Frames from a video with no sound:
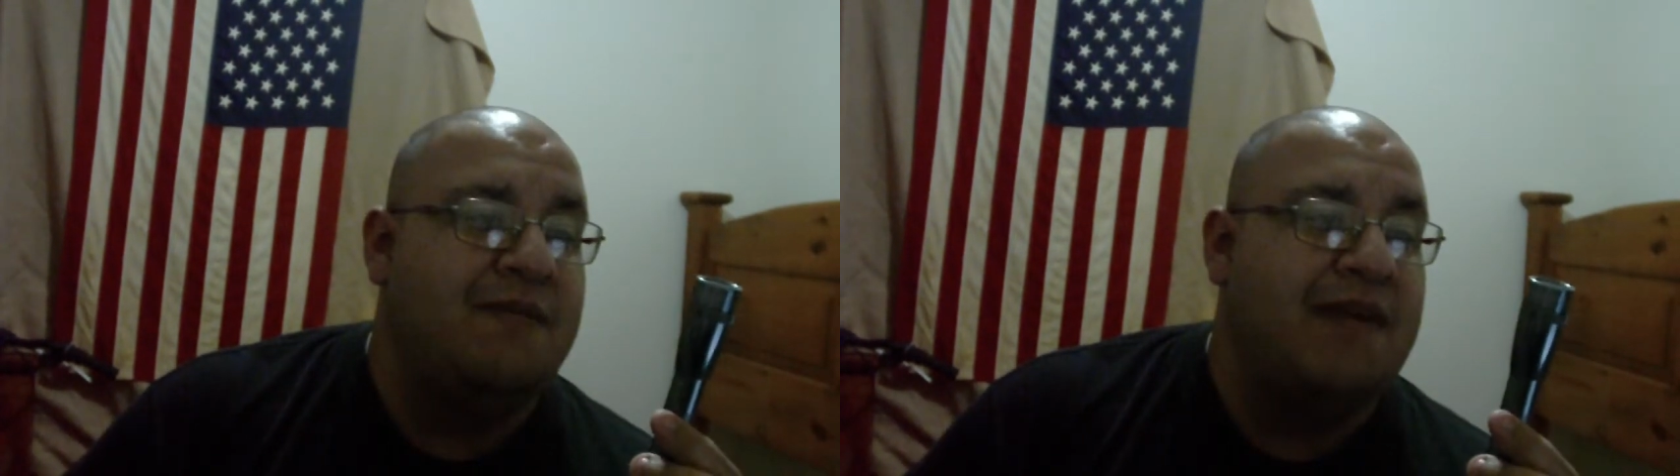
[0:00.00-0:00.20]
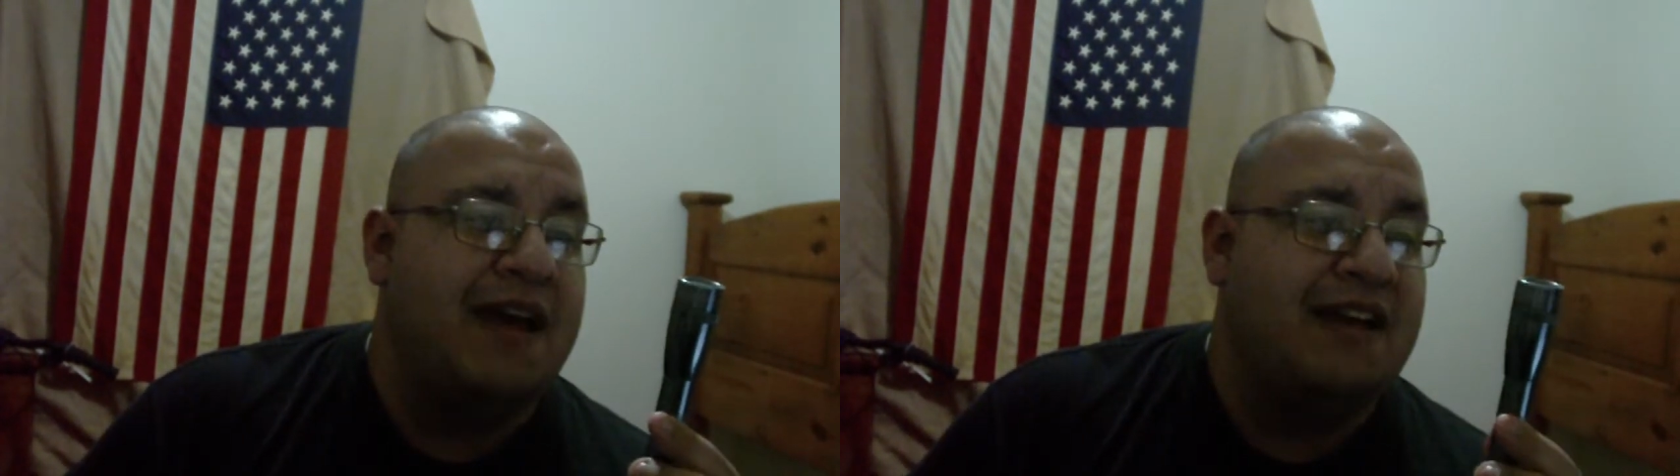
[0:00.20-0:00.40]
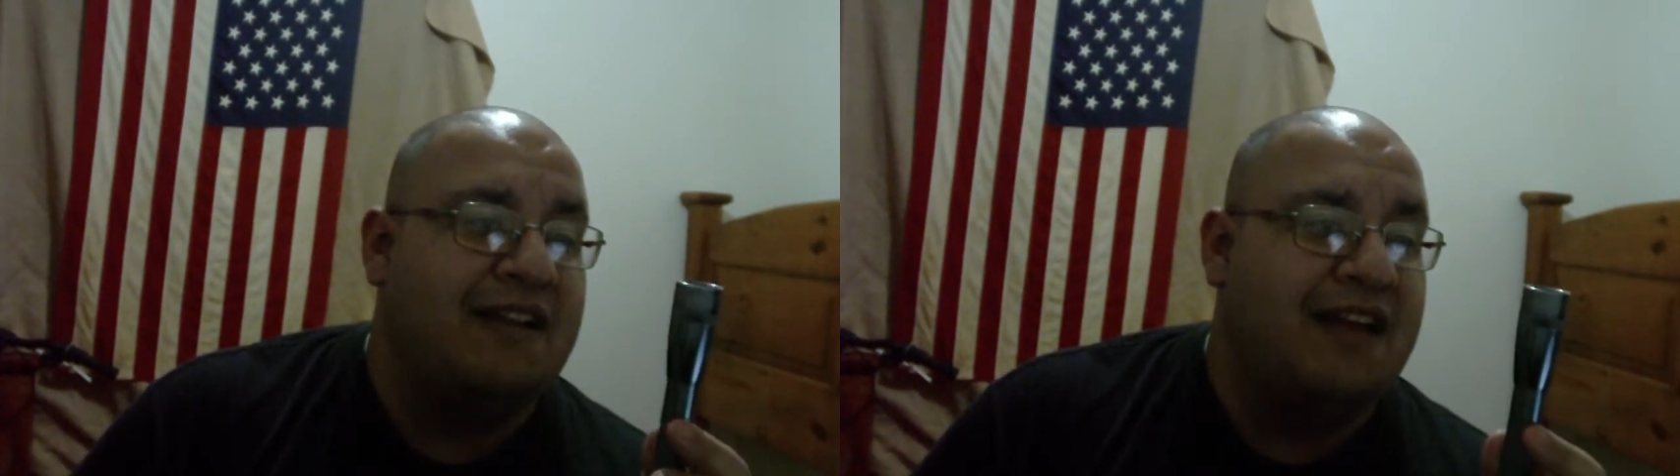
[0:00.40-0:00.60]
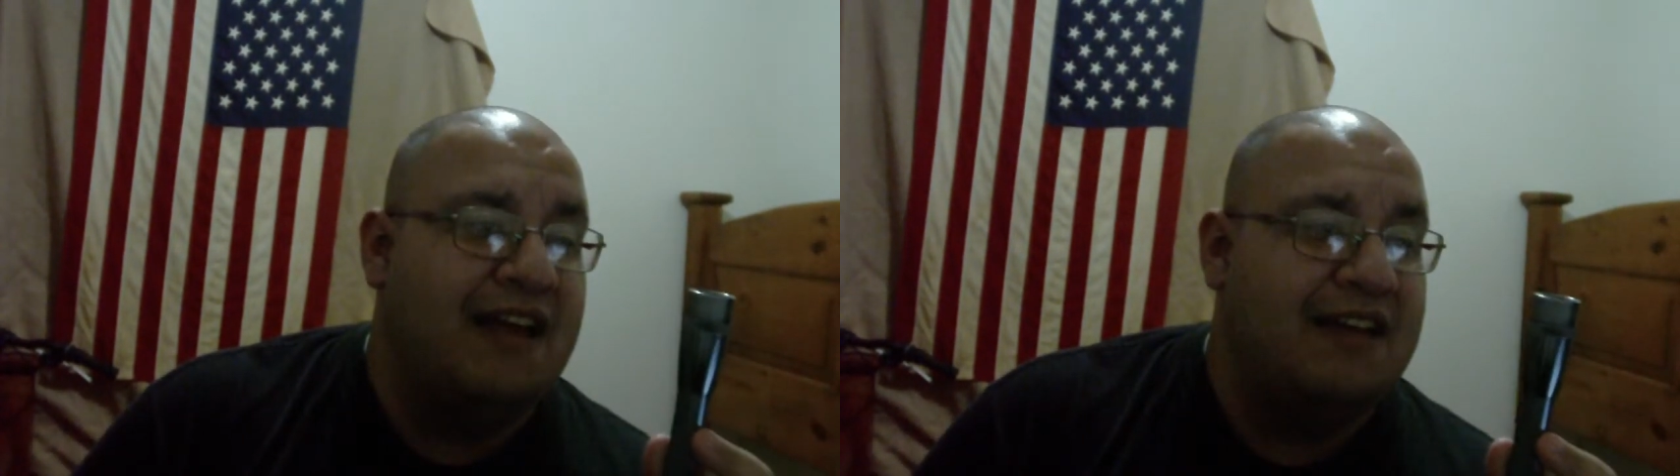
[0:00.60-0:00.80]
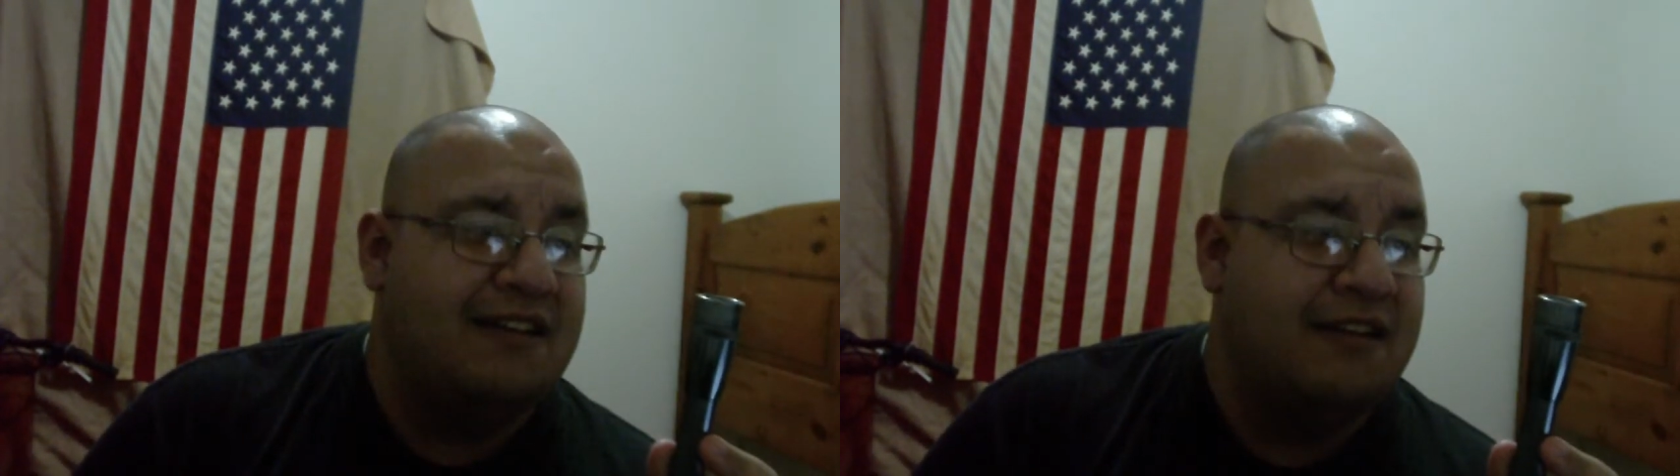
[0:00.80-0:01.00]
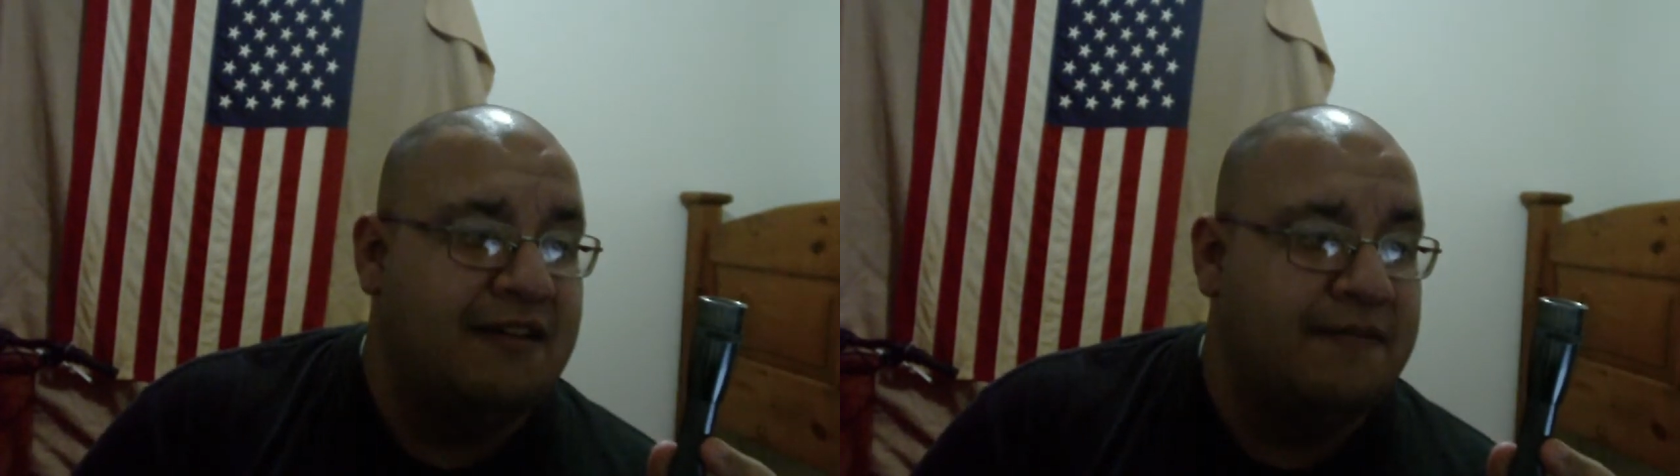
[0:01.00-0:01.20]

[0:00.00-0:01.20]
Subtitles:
Maglite